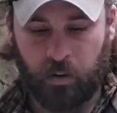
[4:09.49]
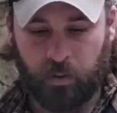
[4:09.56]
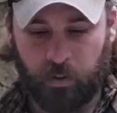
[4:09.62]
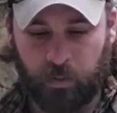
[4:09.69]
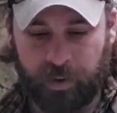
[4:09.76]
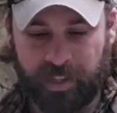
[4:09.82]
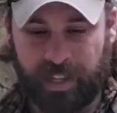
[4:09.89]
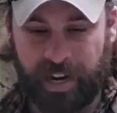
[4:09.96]

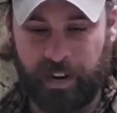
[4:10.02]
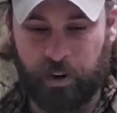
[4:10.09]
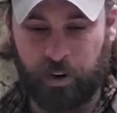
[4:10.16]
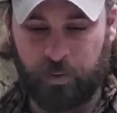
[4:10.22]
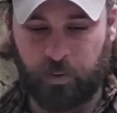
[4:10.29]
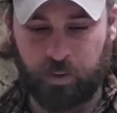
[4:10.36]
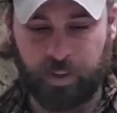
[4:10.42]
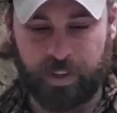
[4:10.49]

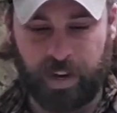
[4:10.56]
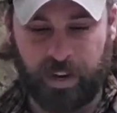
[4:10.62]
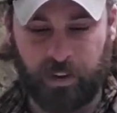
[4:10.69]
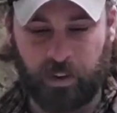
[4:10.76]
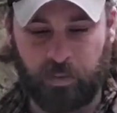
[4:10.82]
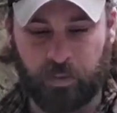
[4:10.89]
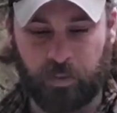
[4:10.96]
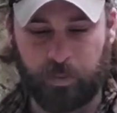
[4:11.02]
retainer for the
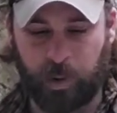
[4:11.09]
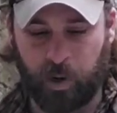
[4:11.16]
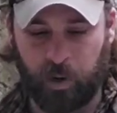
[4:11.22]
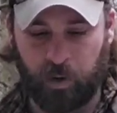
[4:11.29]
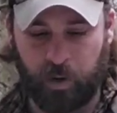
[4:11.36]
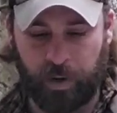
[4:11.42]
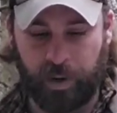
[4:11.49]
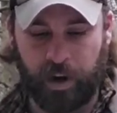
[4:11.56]
tail of the
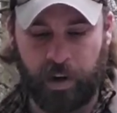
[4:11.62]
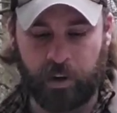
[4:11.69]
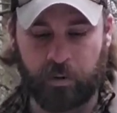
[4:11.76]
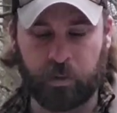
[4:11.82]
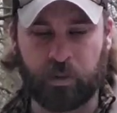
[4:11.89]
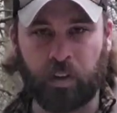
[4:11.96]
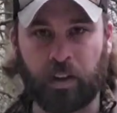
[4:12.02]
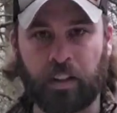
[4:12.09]
belt, and I
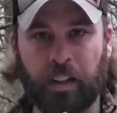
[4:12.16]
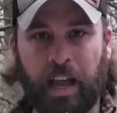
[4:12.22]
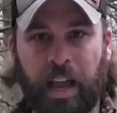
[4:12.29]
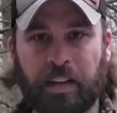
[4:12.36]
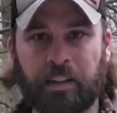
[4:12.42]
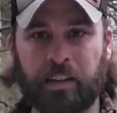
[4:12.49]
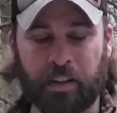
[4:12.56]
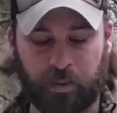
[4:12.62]
use an
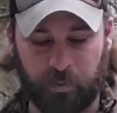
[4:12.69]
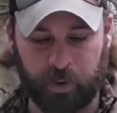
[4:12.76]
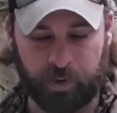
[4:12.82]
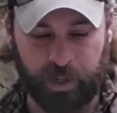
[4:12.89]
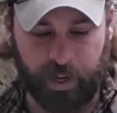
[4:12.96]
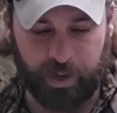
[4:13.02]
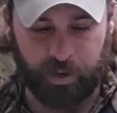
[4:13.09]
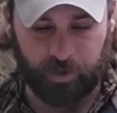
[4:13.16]
elastic
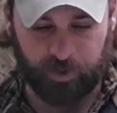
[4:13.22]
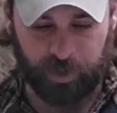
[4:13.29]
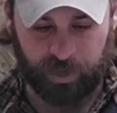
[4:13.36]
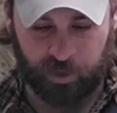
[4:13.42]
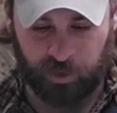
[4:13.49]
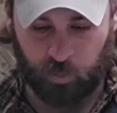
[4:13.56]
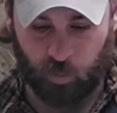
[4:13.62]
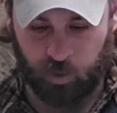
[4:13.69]
retainer because
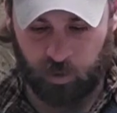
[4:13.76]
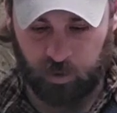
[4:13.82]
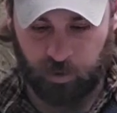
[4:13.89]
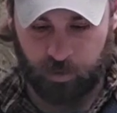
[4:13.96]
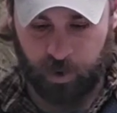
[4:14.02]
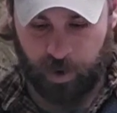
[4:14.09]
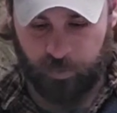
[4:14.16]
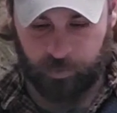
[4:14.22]
that just works a
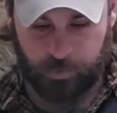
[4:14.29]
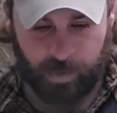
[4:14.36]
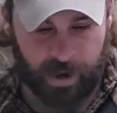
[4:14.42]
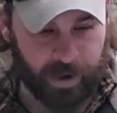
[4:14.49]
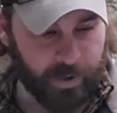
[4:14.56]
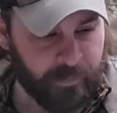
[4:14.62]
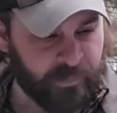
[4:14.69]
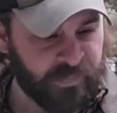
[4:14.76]
little better for
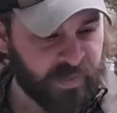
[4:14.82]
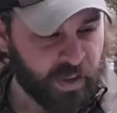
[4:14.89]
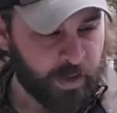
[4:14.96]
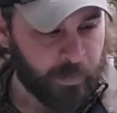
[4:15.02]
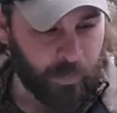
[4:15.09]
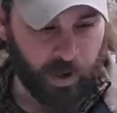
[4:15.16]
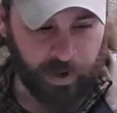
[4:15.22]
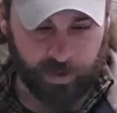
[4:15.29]
me.
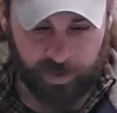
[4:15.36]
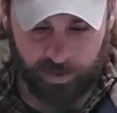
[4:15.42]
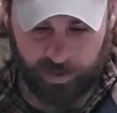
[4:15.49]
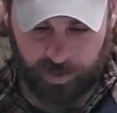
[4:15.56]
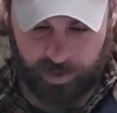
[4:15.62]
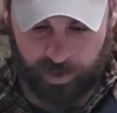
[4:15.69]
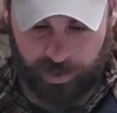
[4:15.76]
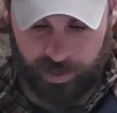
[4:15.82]
But
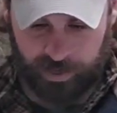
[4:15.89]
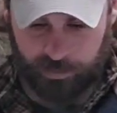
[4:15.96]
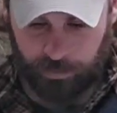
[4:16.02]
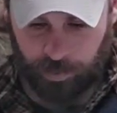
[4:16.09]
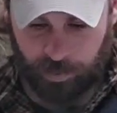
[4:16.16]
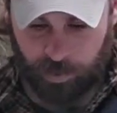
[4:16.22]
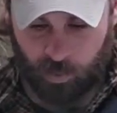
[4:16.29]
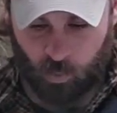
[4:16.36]
it's
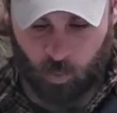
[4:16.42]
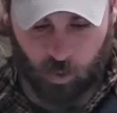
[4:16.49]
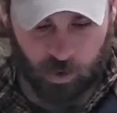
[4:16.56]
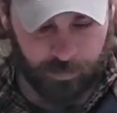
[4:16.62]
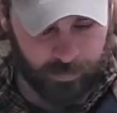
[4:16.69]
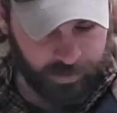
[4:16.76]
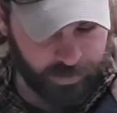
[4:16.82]
pretty worn and